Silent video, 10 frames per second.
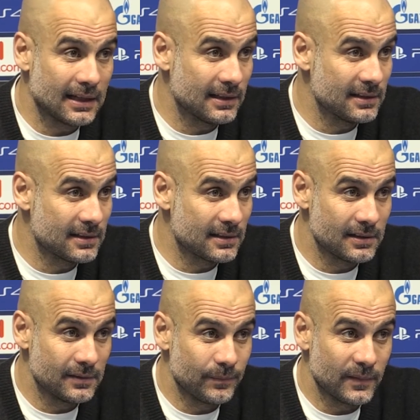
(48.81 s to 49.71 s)
that
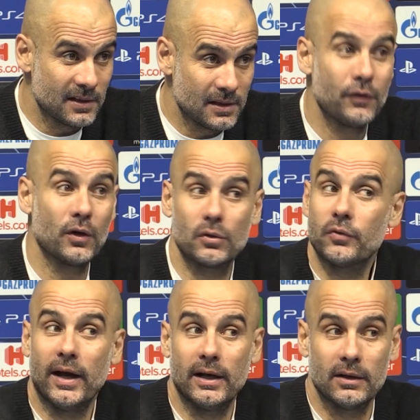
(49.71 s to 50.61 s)
is difficult to
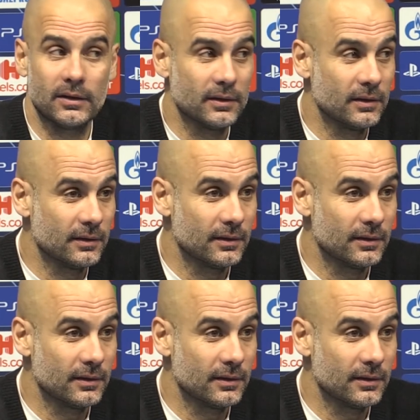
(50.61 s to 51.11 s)
find and